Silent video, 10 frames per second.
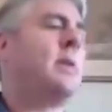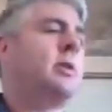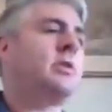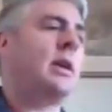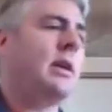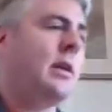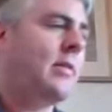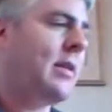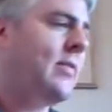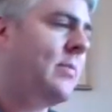much. Thank
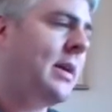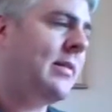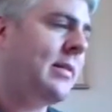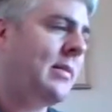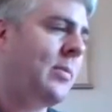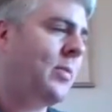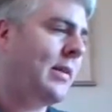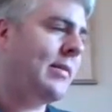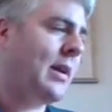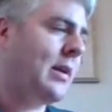you. 7 meters in
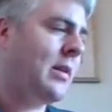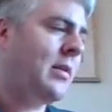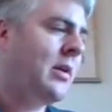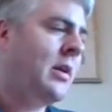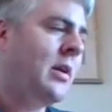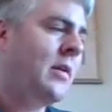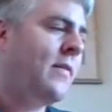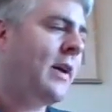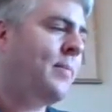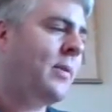1 second.
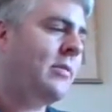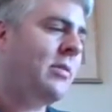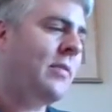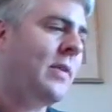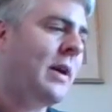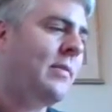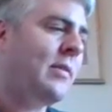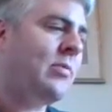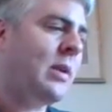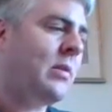5.25
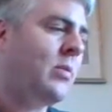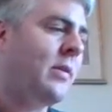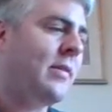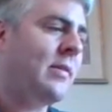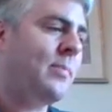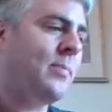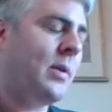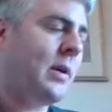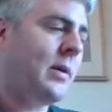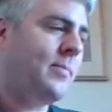is 3/4.
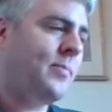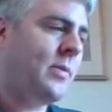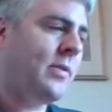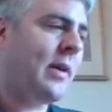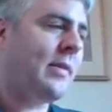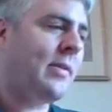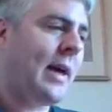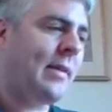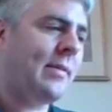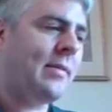So
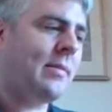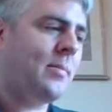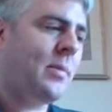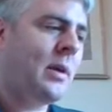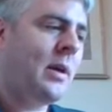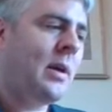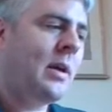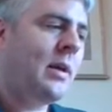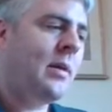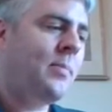that's
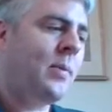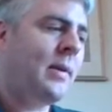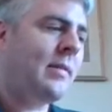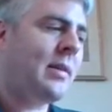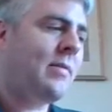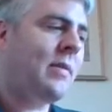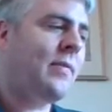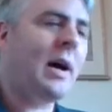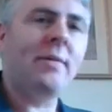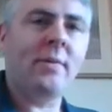
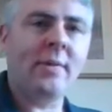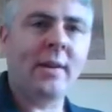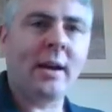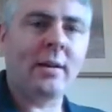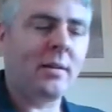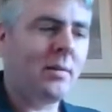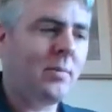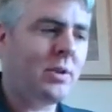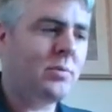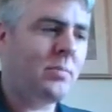0.75 of a second,
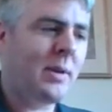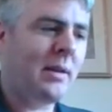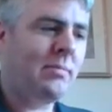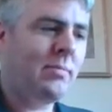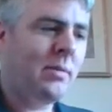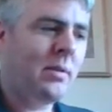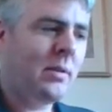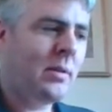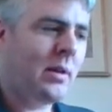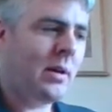which would be
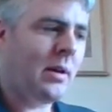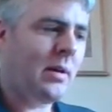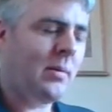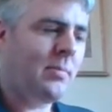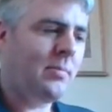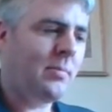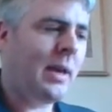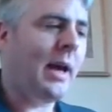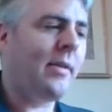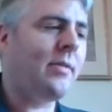
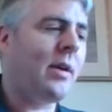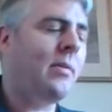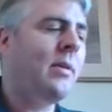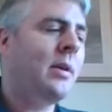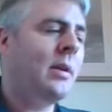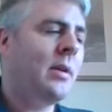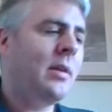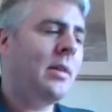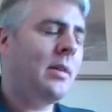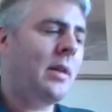yeah. So
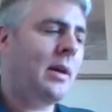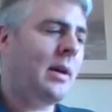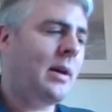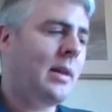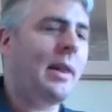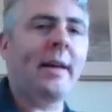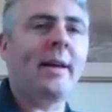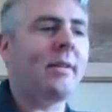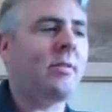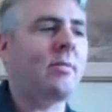
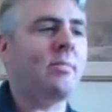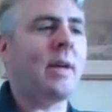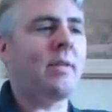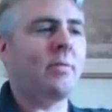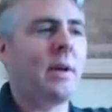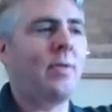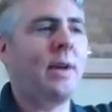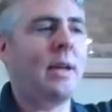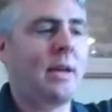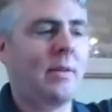that's right.
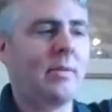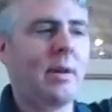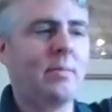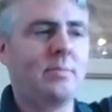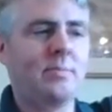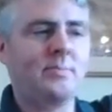Thank you. So